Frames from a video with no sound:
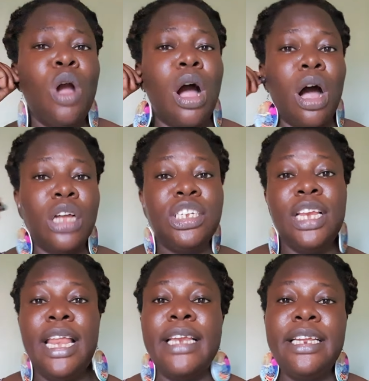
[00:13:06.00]

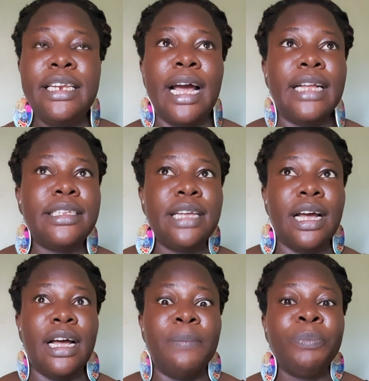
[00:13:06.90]
the lady that
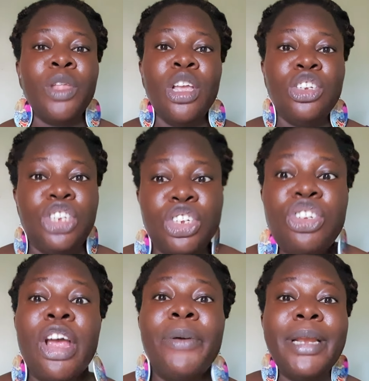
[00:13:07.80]
she's
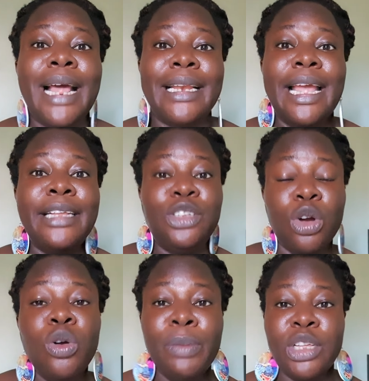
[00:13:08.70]
sharing a
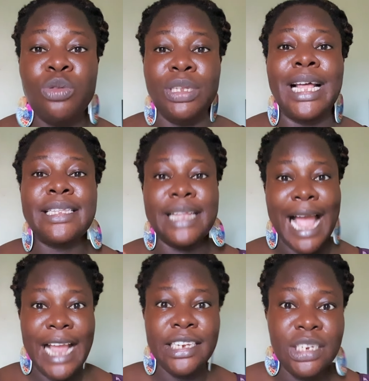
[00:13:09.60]
document with, that's the
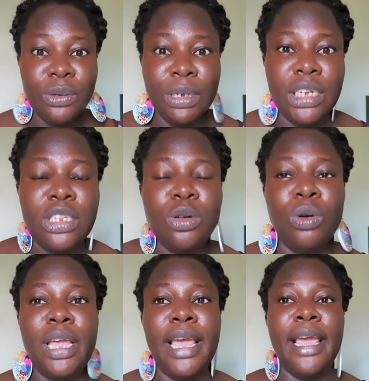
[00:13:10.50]
ID with,
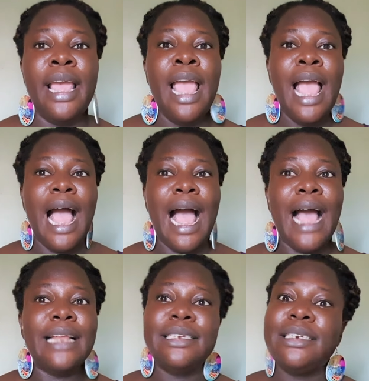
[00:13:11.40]
okay?
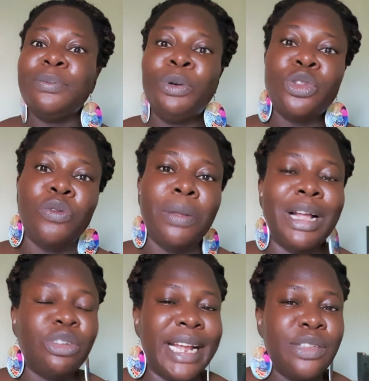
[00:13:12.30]
And both of them
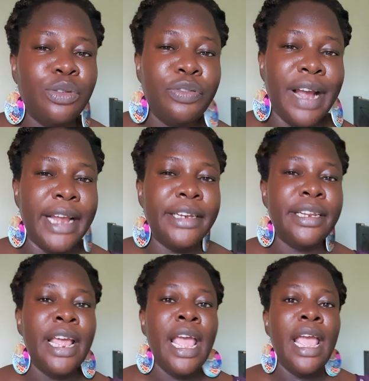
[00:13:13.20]
are trying to
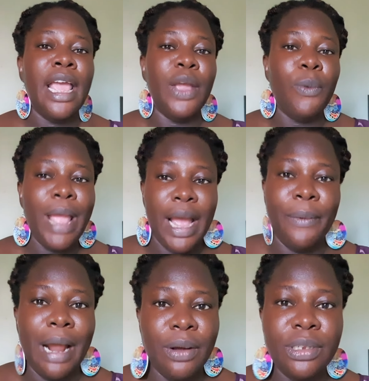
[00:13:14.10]
find a way
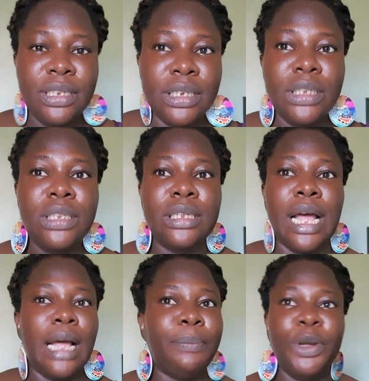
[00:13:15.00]
around it
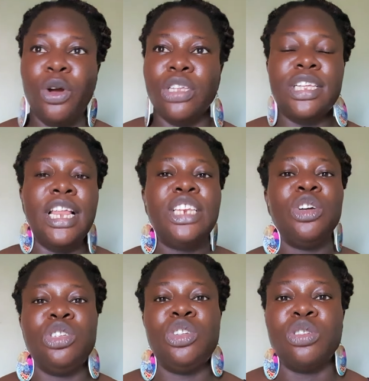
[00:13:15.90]
because the lady
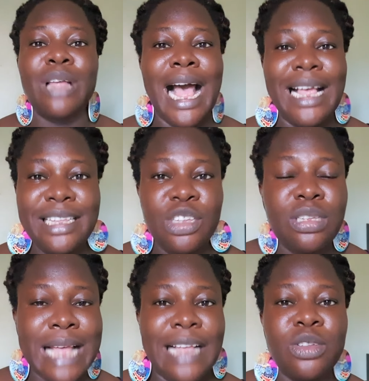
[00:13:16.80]
is just
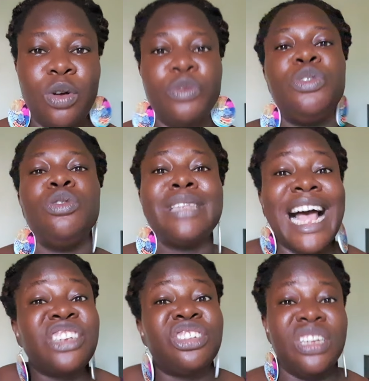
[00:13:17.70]
is as confused
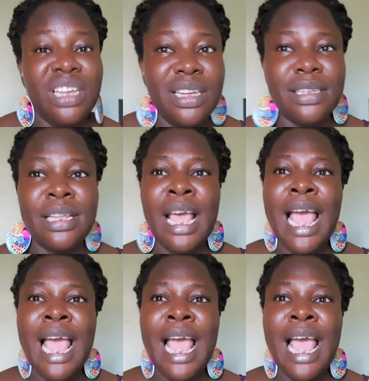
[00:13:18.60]
as she is.